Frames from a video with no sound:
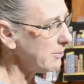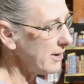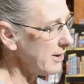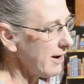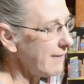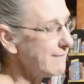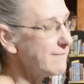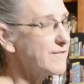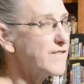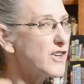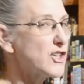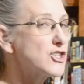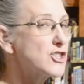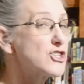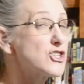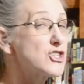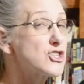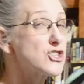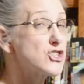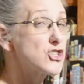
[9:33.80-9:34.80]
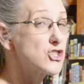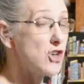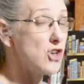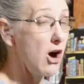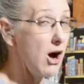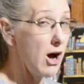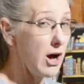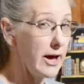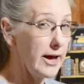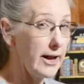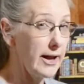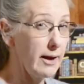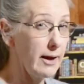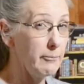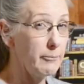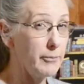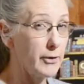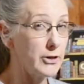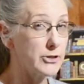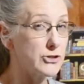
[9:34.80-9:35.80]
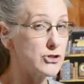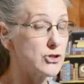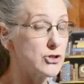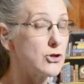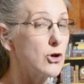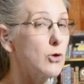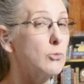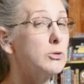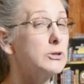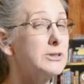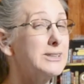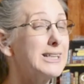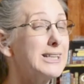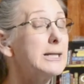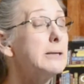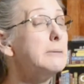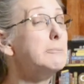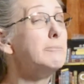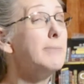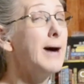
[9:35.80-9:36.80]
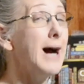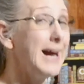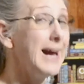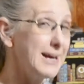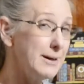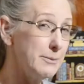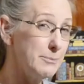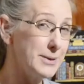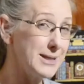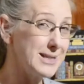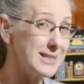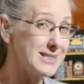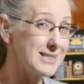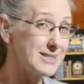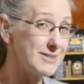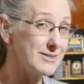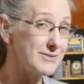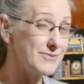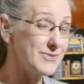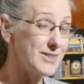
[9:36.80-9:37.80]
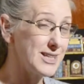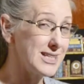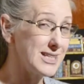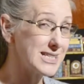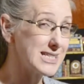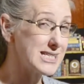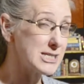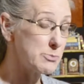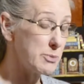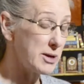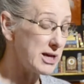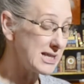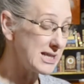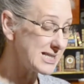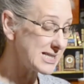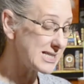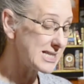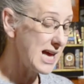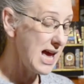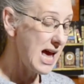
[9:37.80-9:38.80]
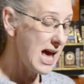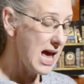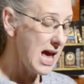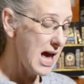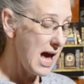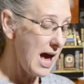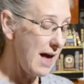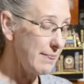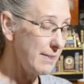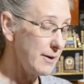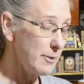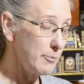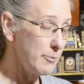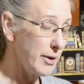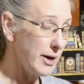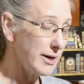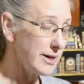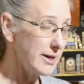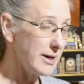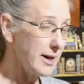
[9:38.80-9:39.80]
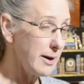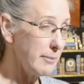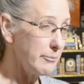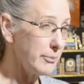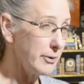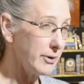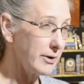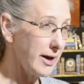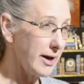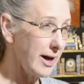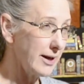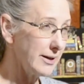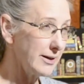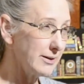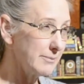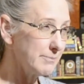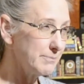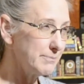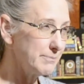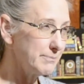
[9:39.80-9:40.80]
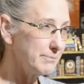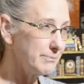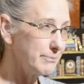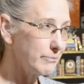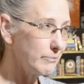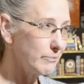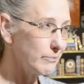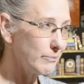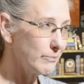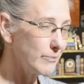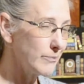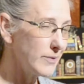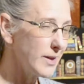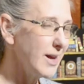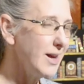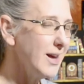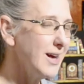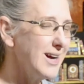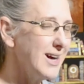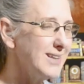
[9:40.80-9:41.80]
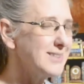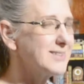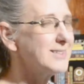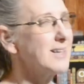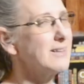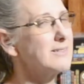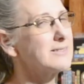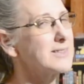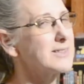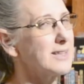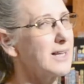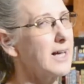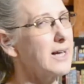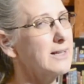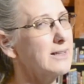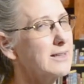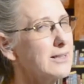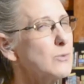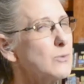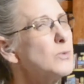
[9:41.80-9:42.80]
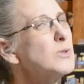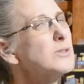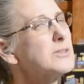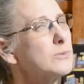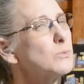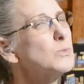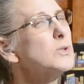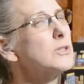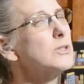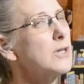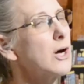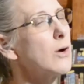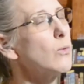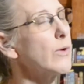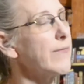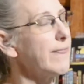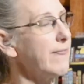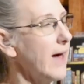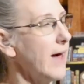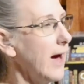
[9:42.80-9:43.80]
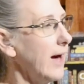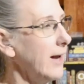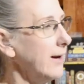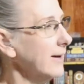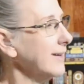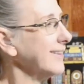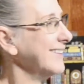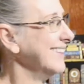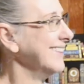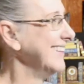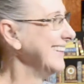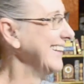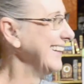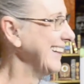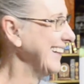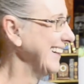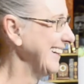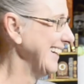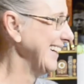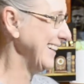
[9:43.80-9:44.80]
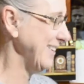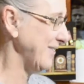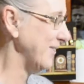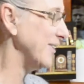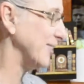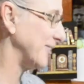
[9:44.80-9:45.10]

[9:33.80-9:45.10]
I first saw it at Barnes & Noble, didn't buy it because of the expense, and then bought it at Book Attic. That sounds likely. We'll go with that. We'll